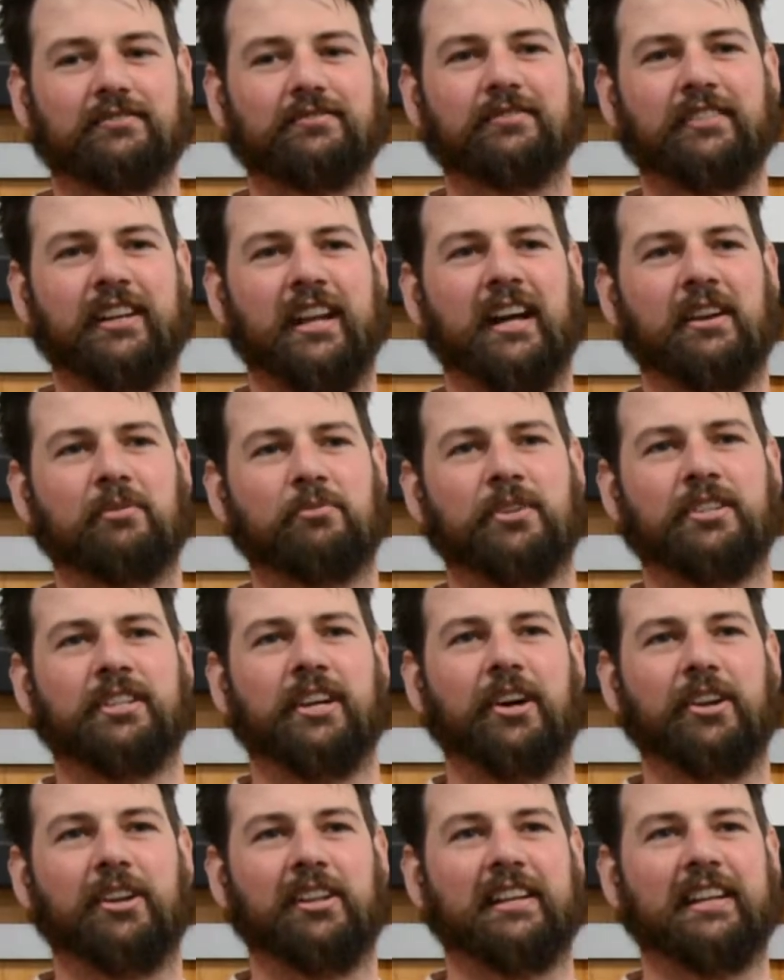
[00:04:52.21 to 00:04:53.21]
none were
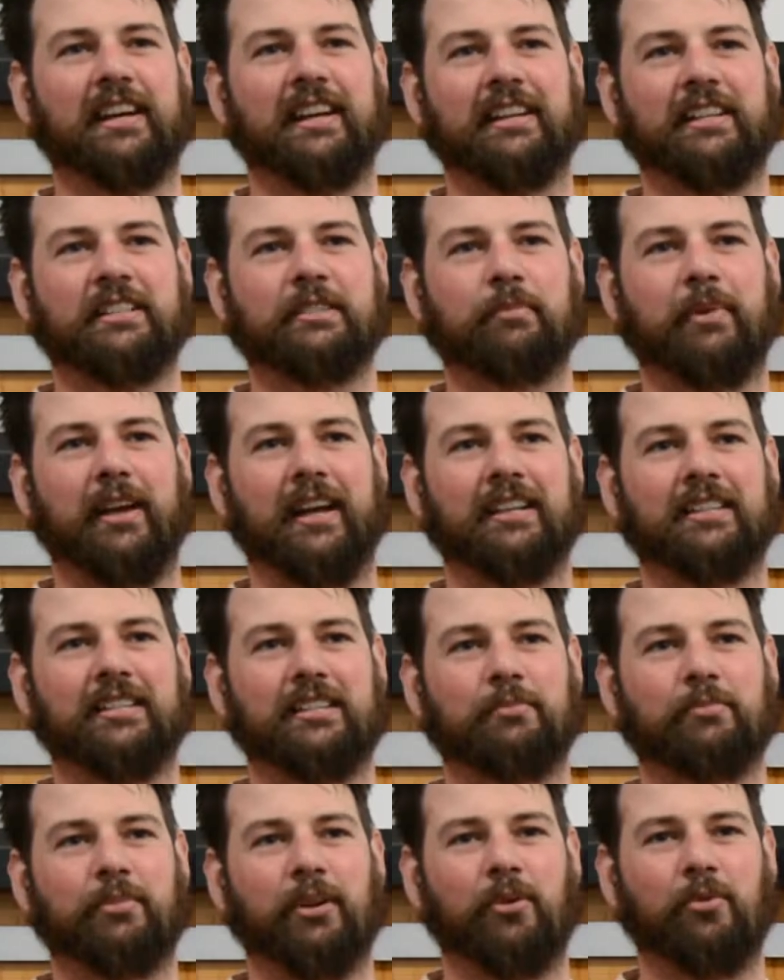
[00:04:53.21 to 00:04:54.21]
totally
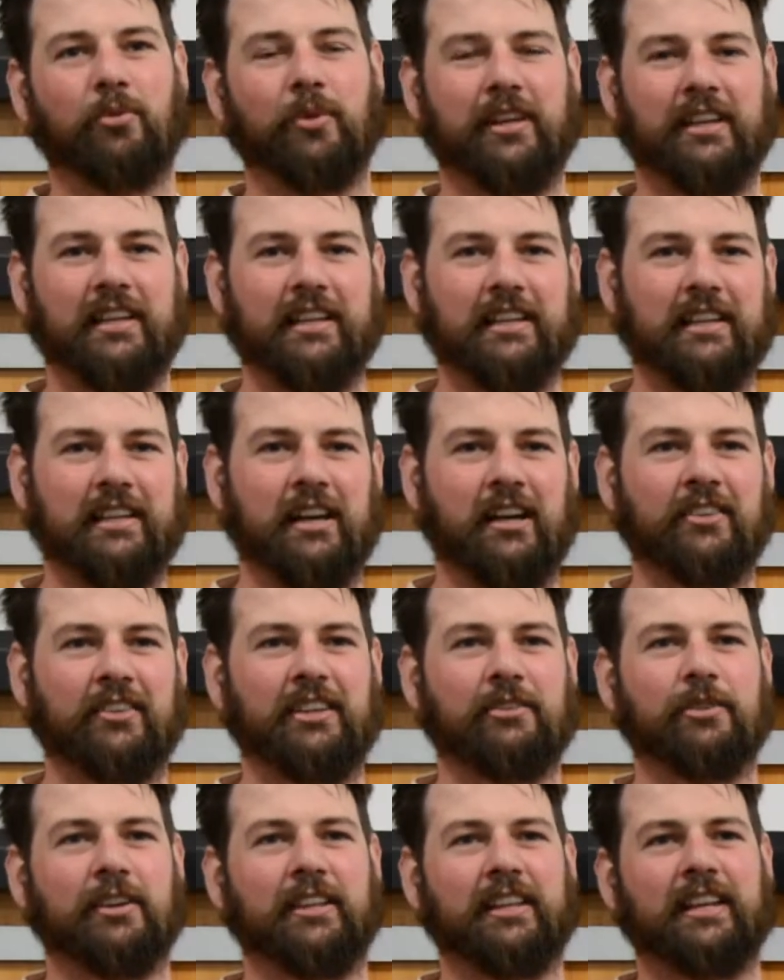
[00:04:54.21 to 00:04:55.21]
unexpected, but we
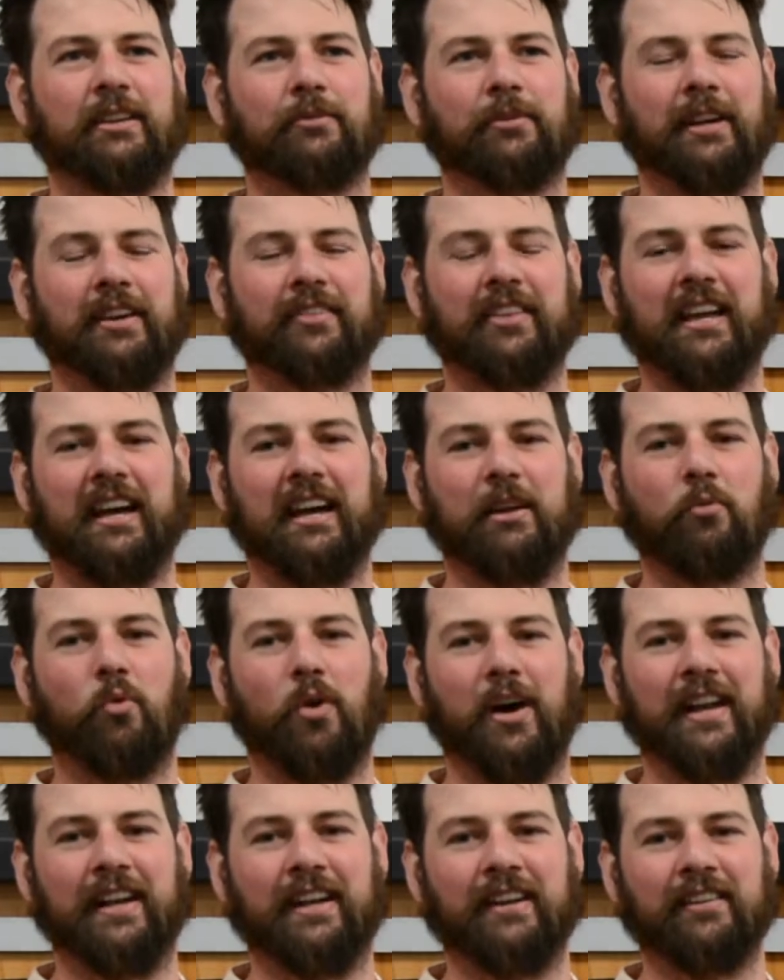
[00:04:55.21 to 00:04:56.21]
only had
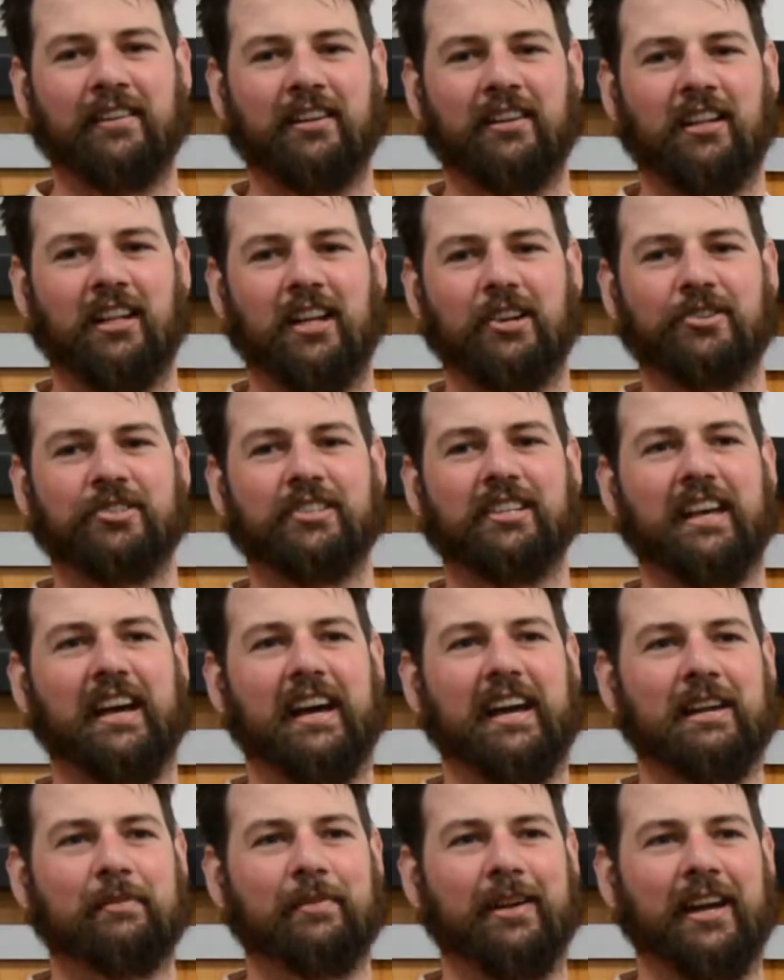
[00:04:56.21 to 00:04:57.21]
one close
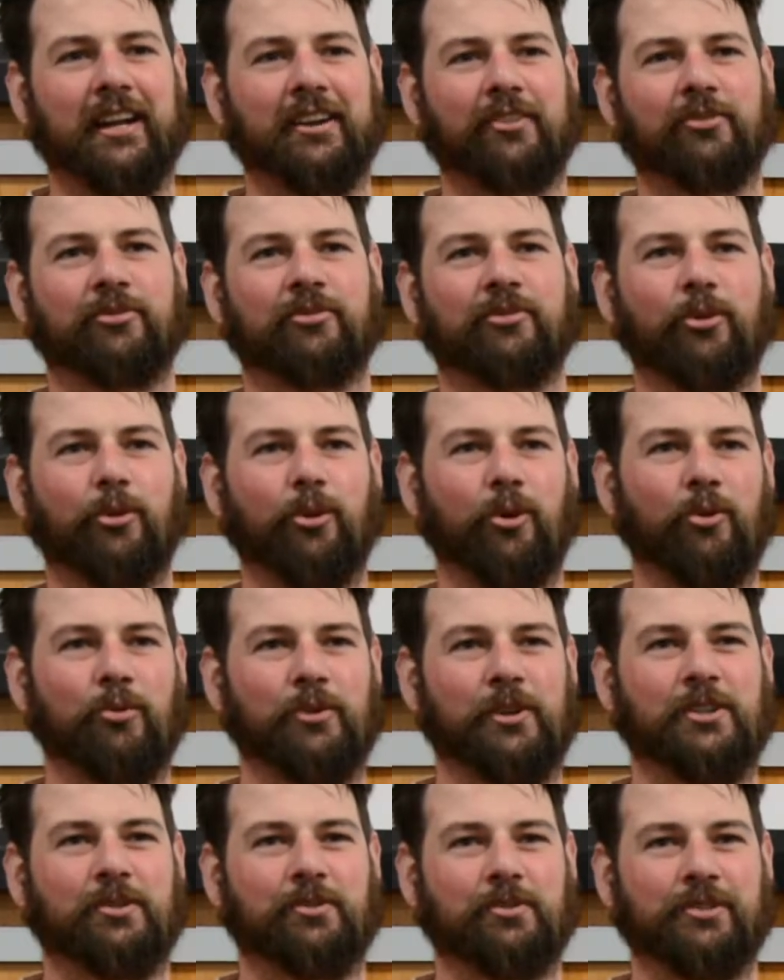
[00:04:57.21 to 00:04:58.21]
game out of the four,
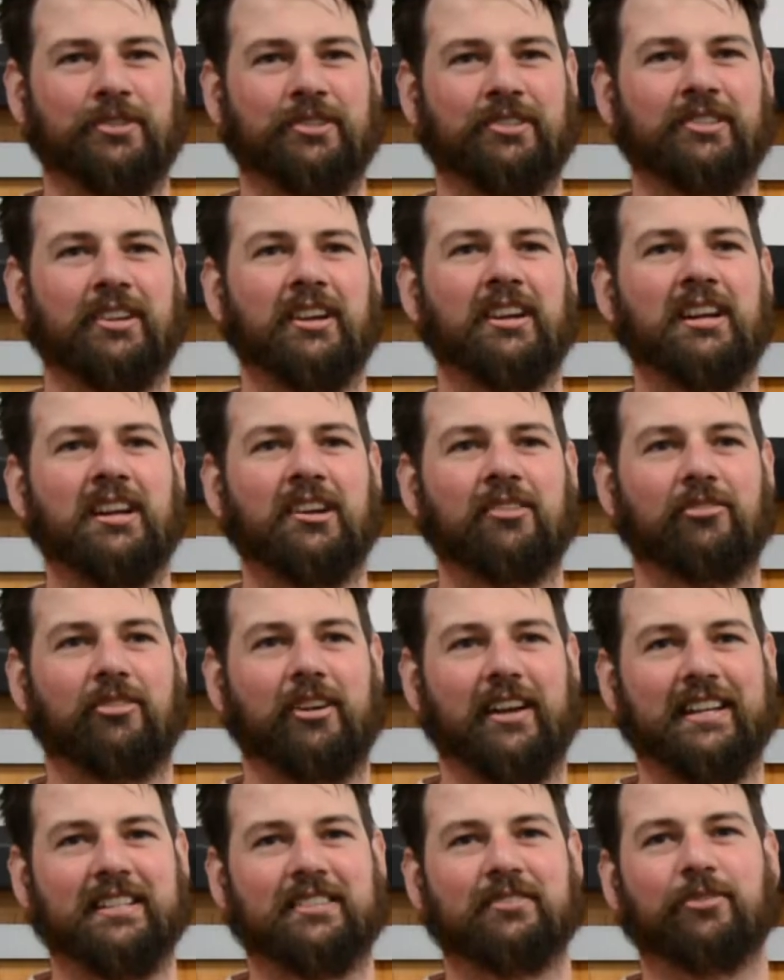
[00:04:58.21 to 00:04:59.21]
which was
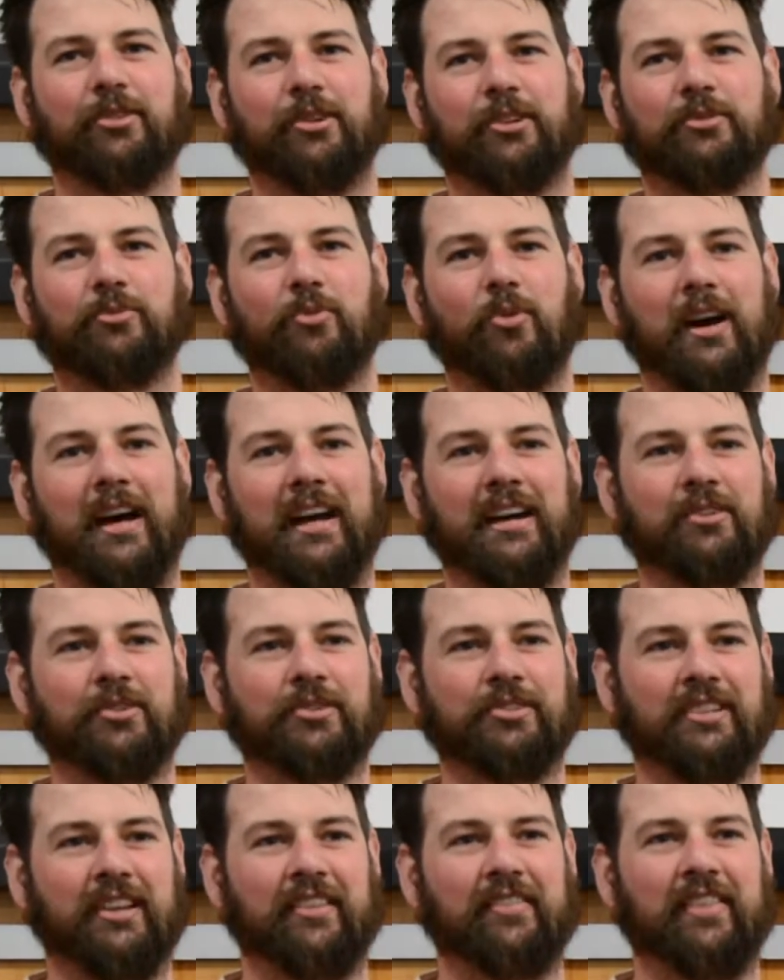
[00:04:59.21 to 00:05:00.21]
France versus
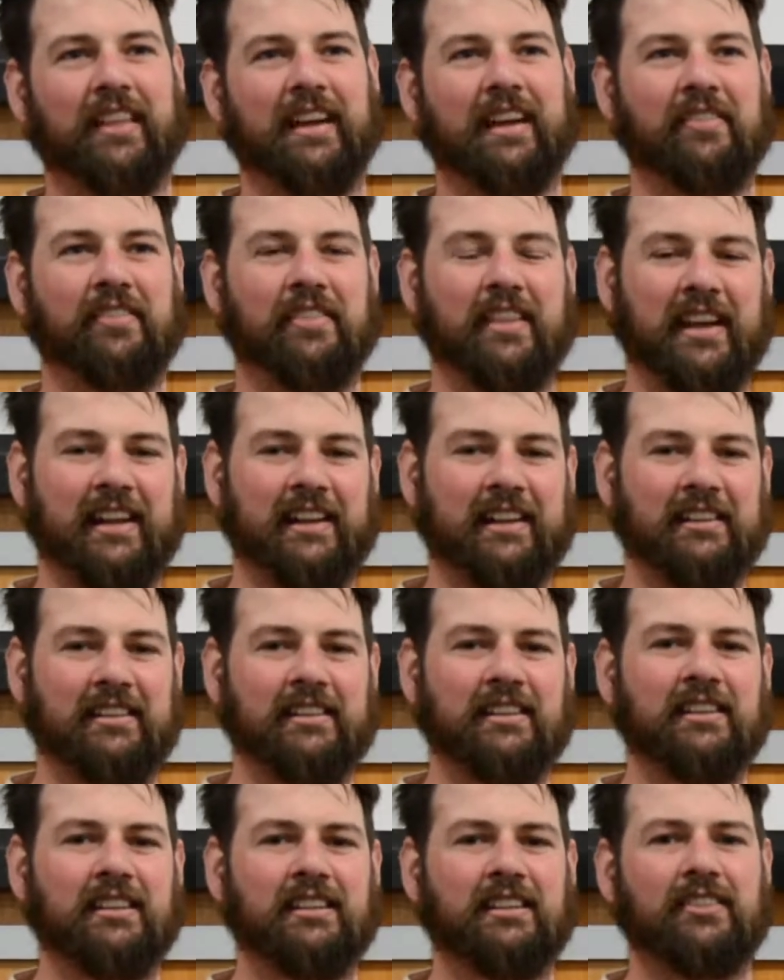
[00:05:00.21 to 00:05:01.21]
Wales, and
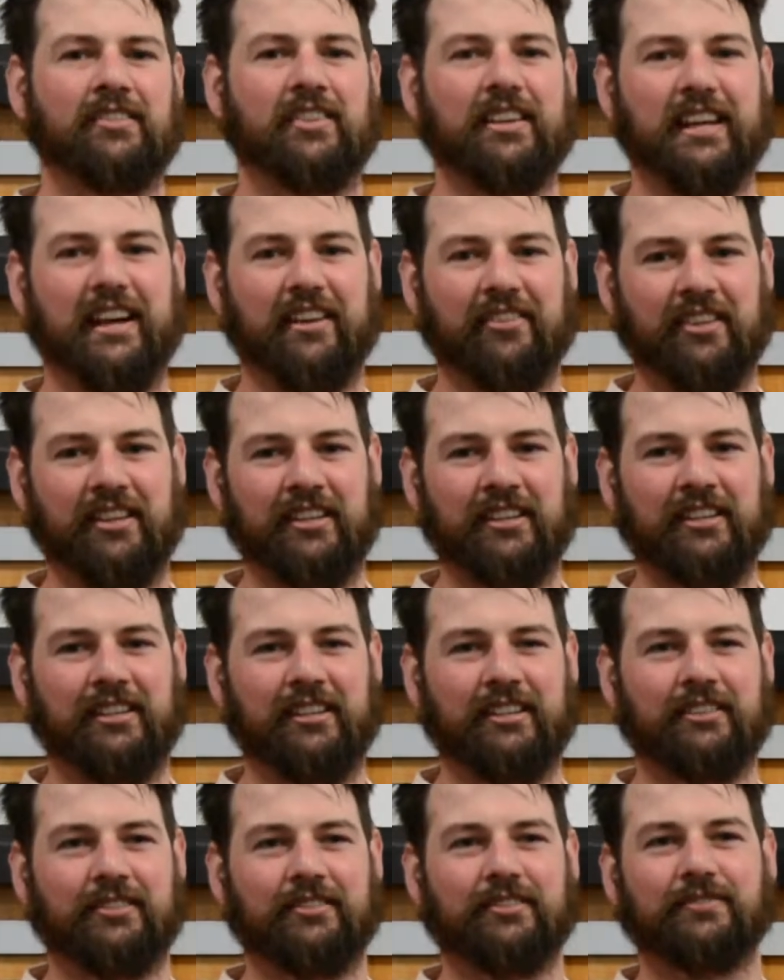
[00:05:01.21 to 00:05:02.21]
then the
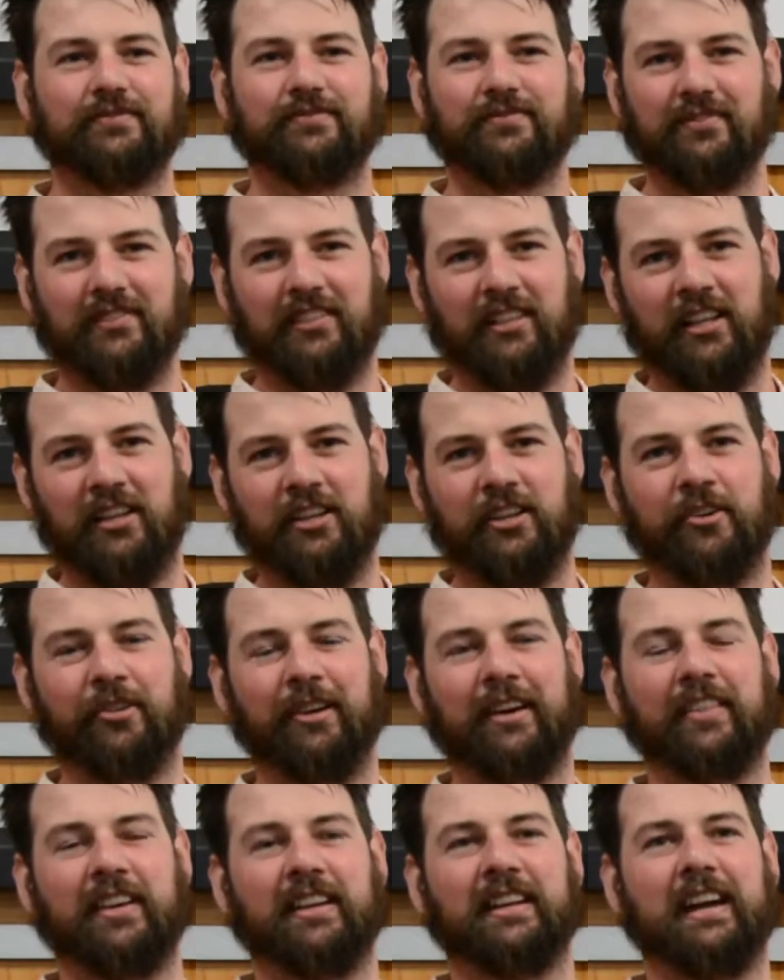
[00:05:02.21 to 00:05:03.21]
other, your
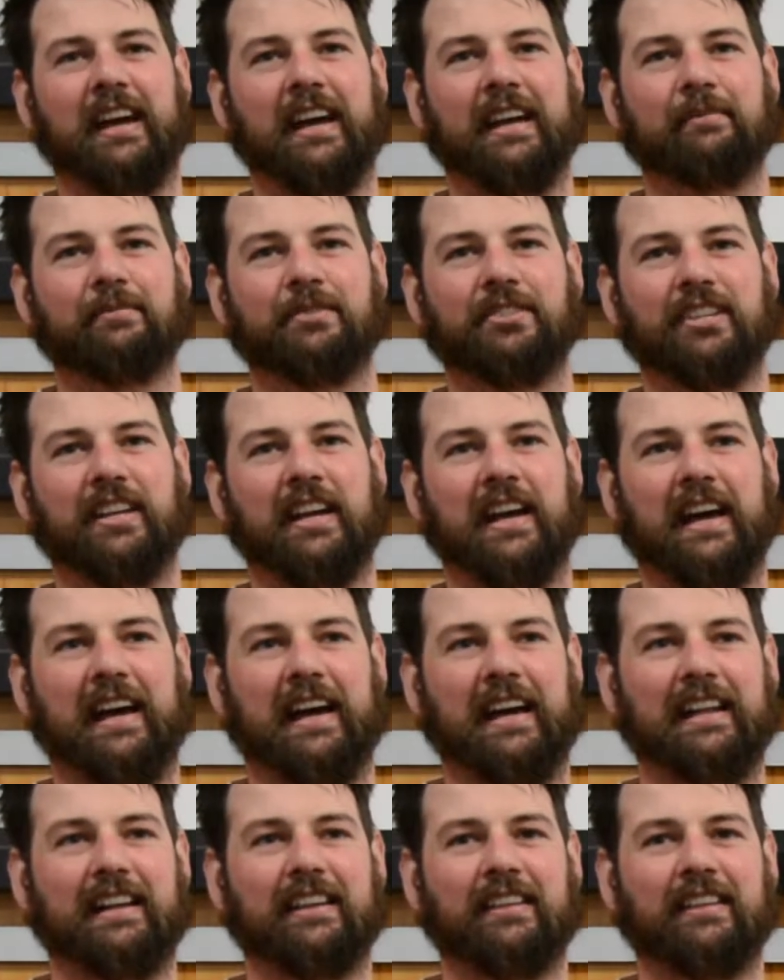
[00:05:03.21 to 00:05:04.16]
other games, you had